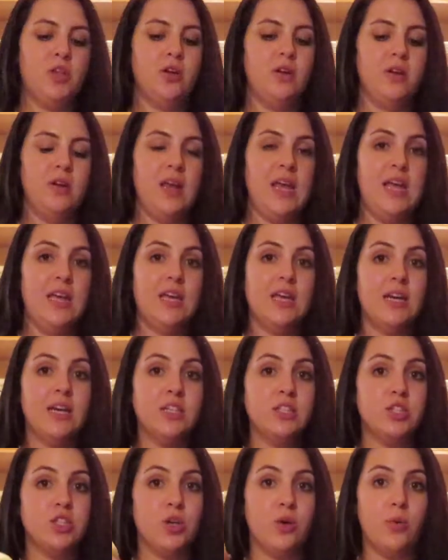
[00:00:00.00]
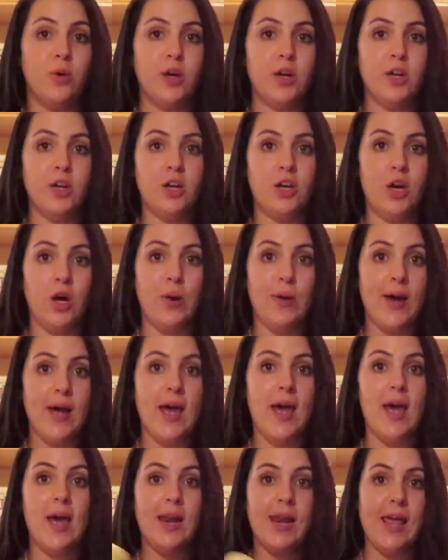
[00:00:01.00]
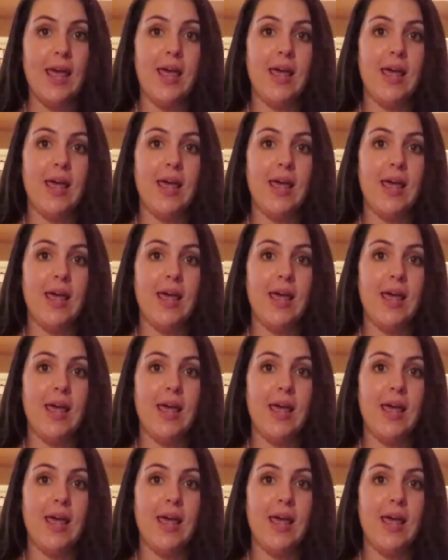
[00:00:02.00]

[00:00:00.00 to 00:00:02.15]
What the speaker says: they're naked, so we're gonna go ahead